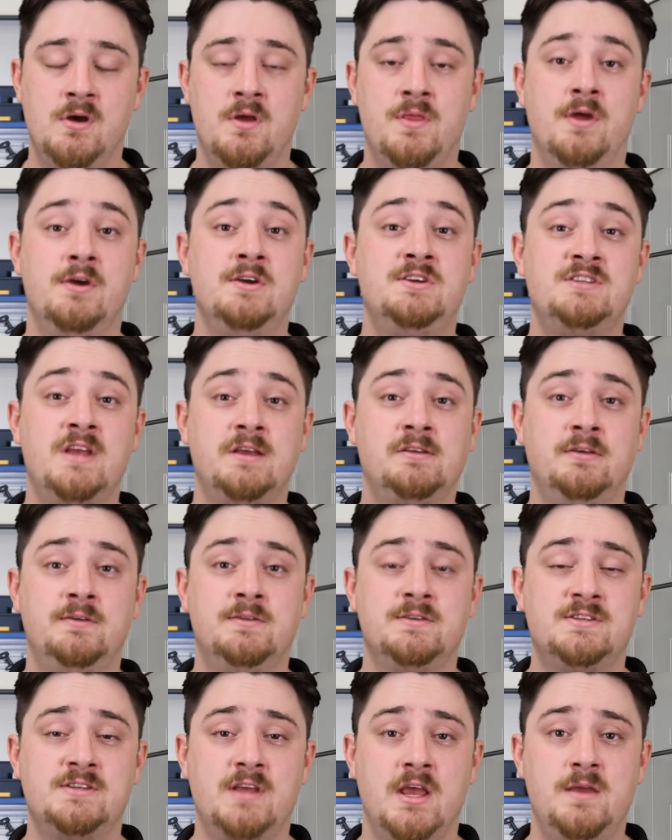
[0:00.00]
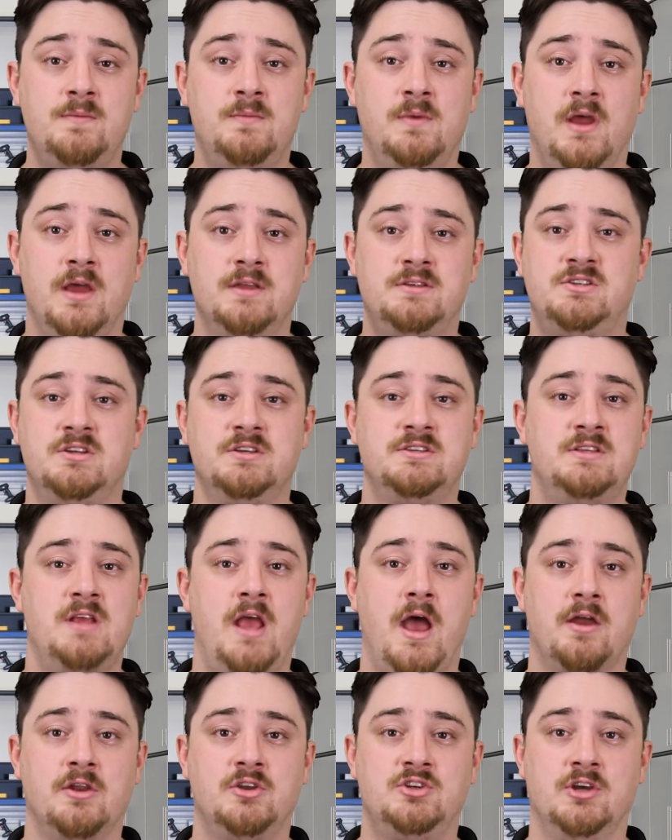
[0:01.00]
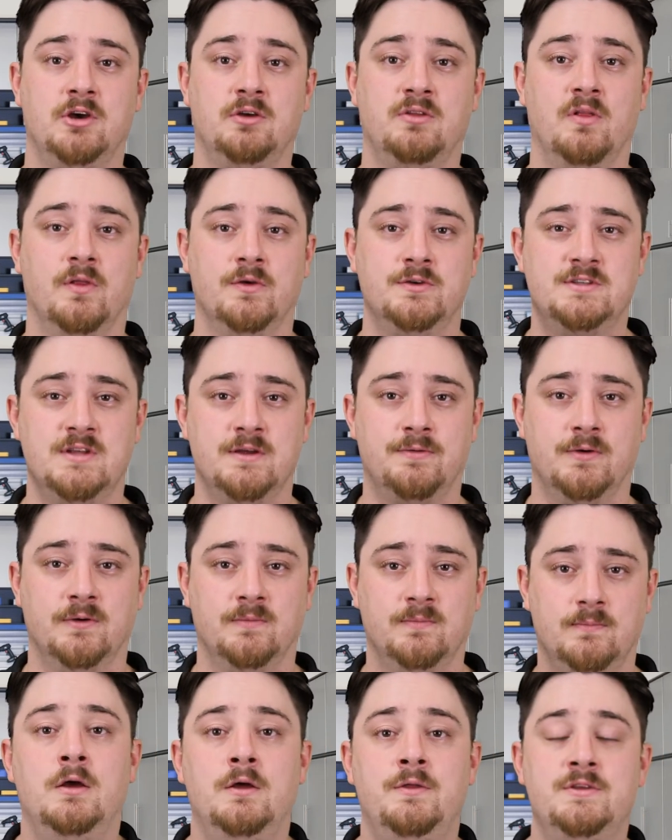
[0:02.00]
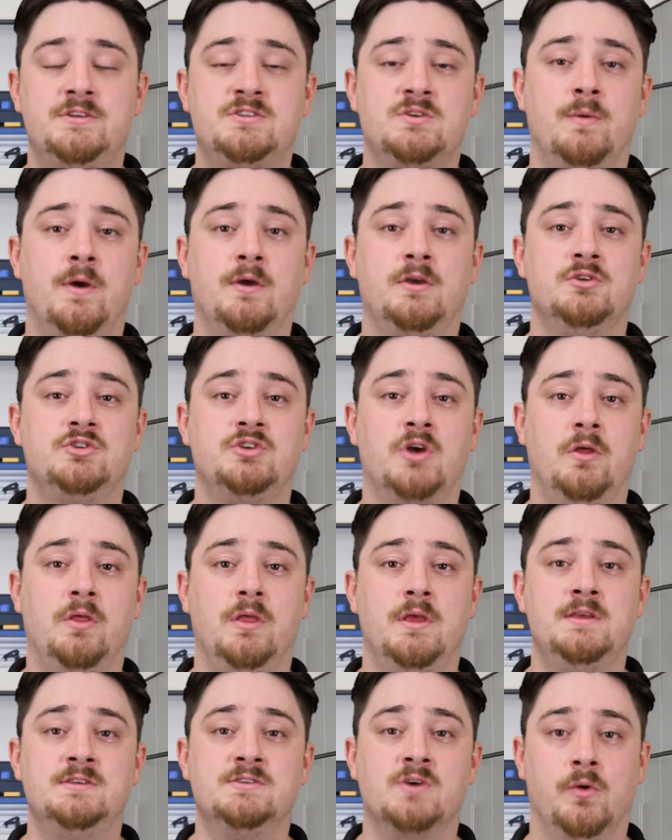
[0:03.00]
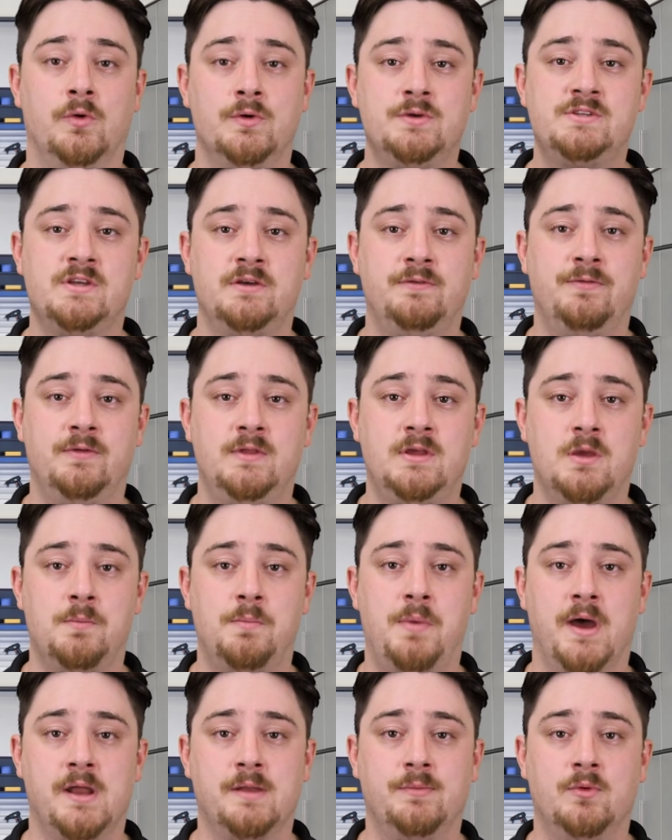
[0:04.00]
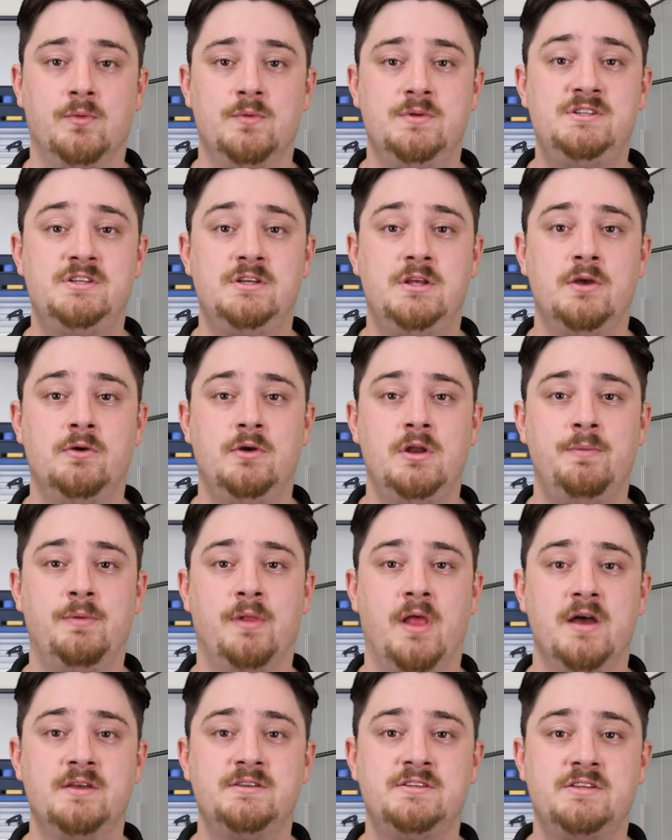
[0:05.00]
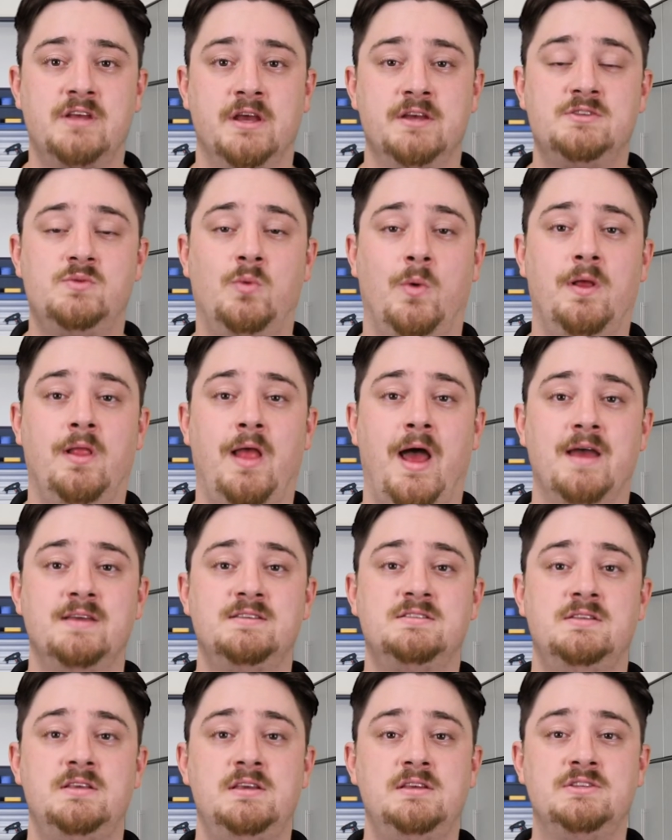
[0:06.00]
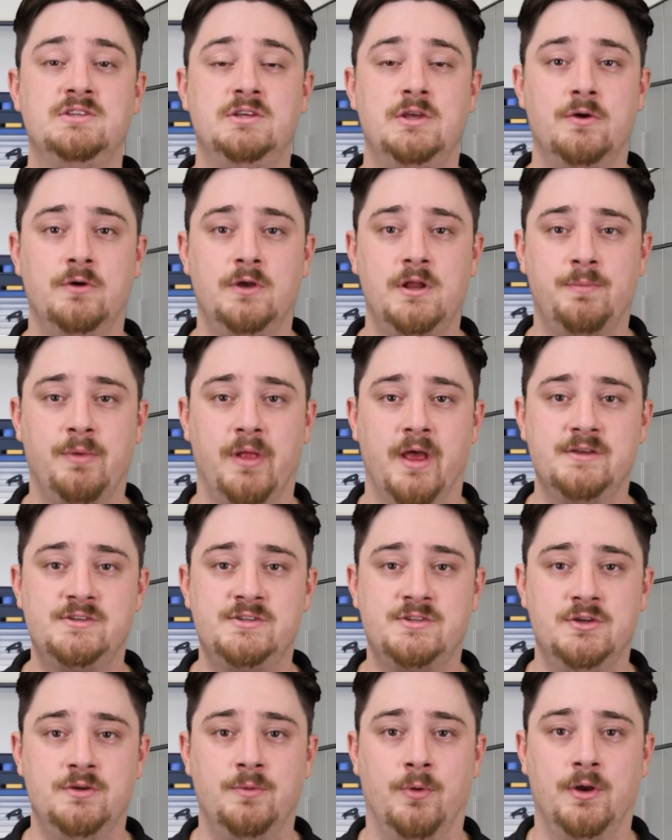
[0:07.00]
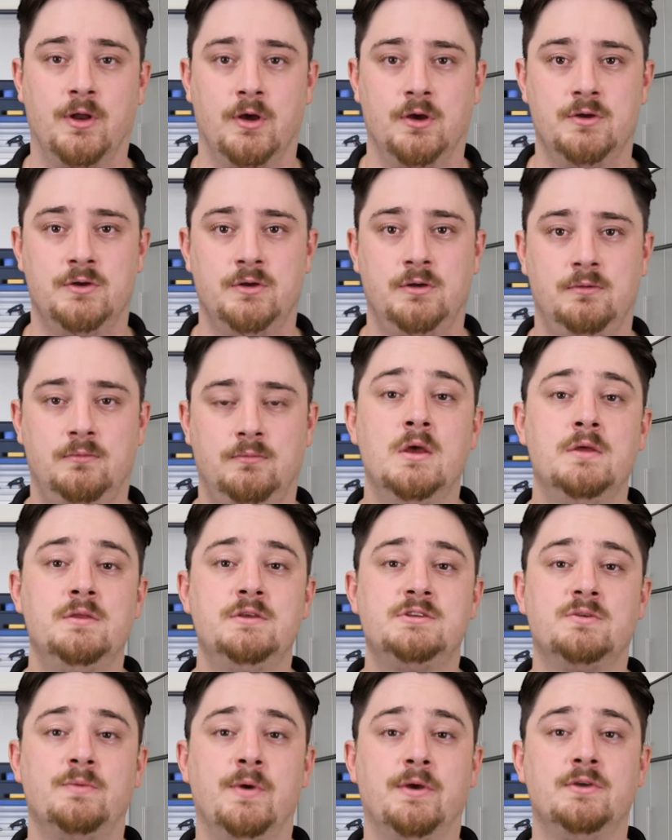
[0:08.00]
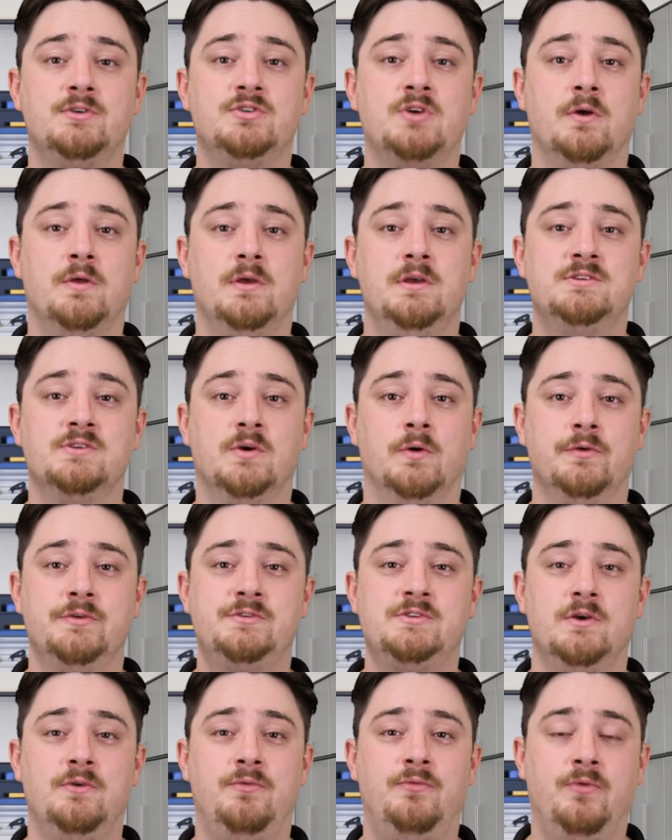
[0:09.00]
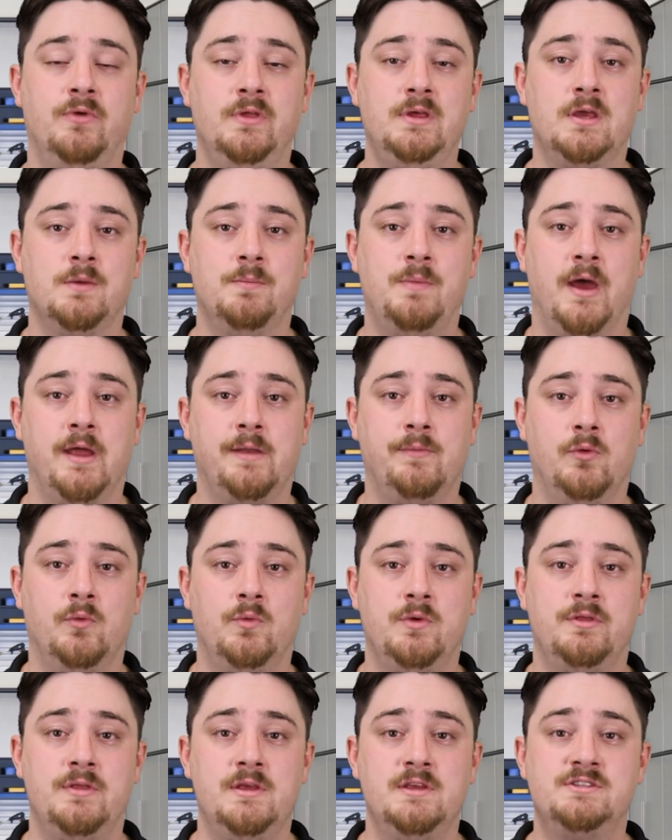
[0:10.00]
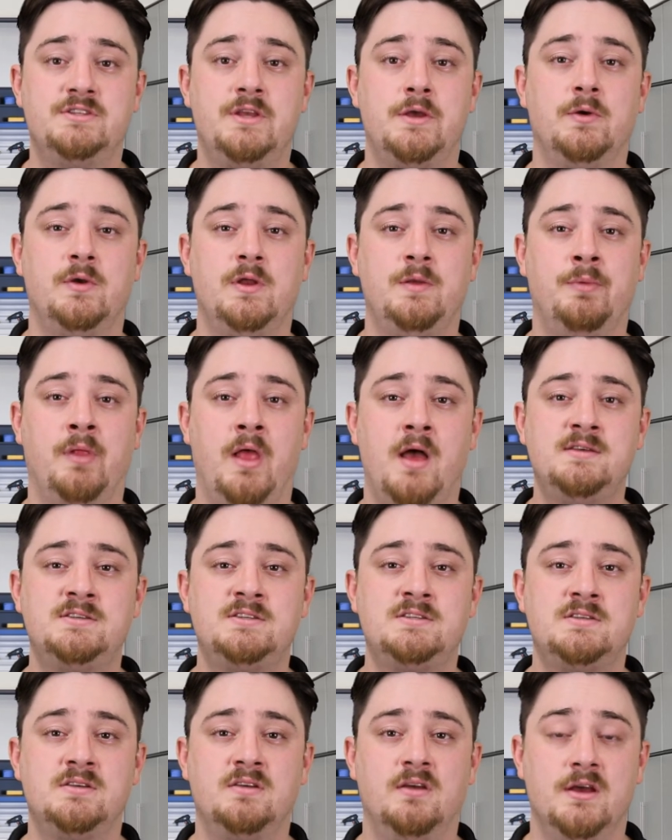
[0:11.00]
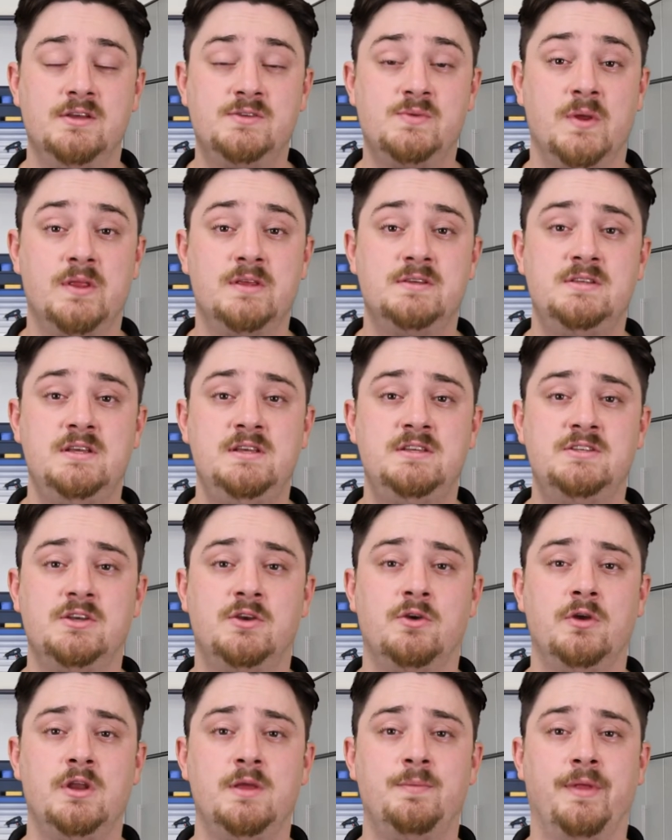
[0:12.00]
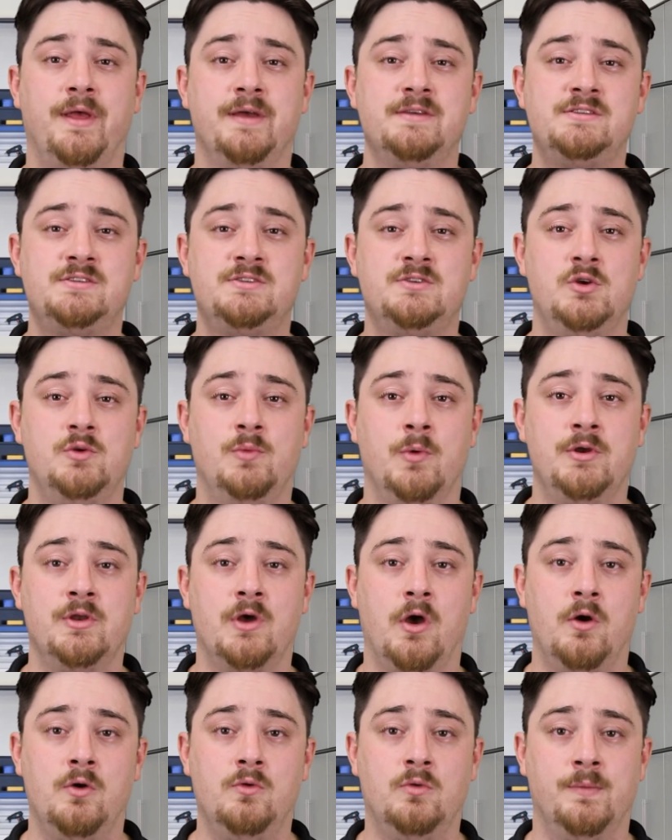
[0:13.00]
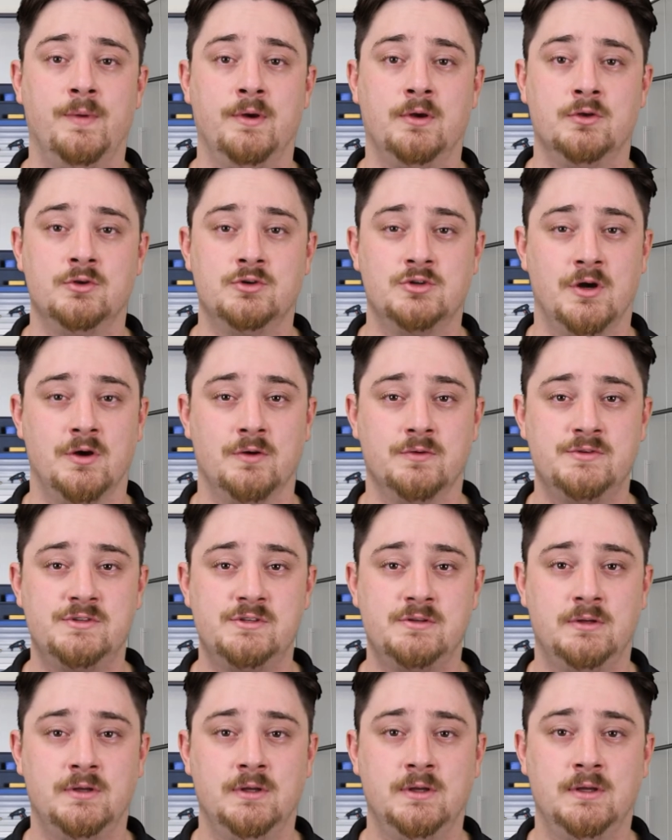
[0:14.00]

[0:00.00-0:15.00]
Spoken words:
They're exactly the same, it's just the outer shell that looks different. This remote control is also fully compatible with Security Plus as well as the Security Plus 2.0. This remote control is also fully compatible with the Security Plus as well as the Security Plus 2.0 remote controls.